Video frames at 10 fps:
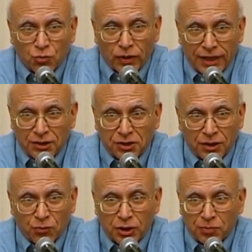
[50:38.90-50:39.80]
ways
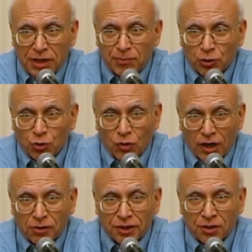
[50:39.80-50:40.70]
in which people who
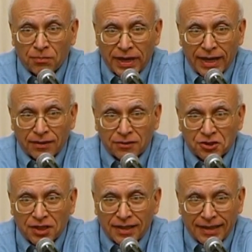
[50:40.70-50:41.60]
aren't
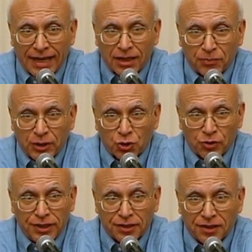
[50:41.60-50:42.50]
combatants can't be
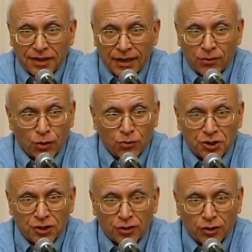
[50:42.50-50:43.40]
treated, and
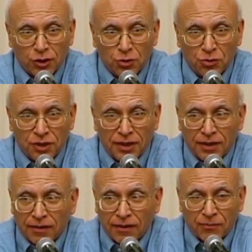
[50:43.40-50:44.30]
those include
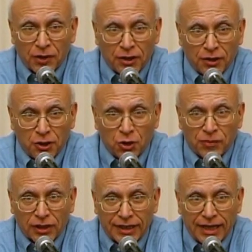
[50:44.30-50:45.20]

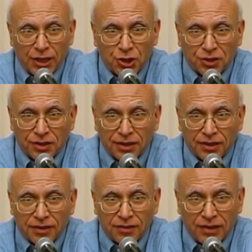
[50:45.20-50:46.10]
humiliation,
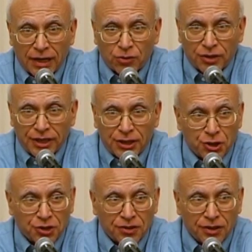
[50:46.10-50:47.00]

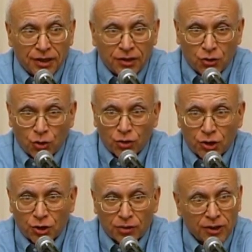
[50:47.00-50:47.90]
degradation, and
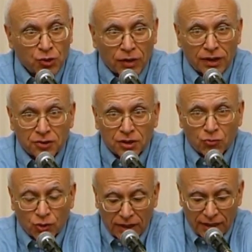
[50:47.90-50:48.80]
torture, as well as the
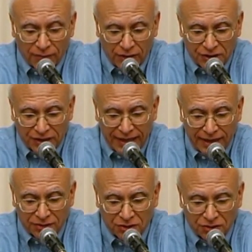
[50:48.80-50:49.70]
more obvious
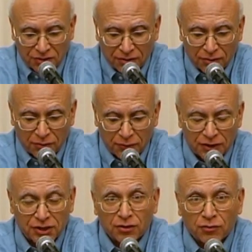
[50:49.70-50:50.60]
acts of
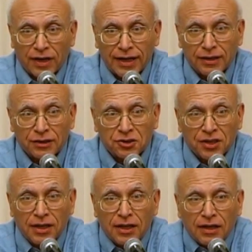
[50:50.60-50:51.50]
physical violence.
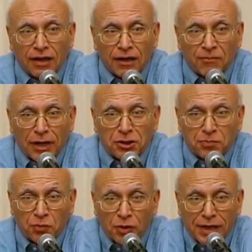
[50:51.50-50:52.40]
I
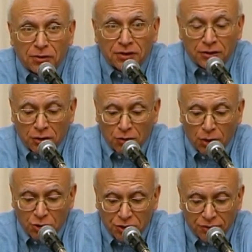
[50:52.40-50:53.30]
should point out that the
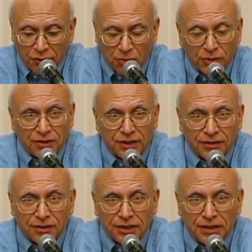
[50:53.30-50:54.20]
notion of human
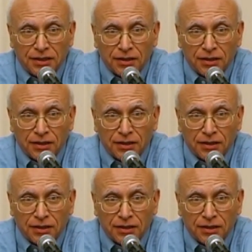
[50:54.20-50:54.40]
dignity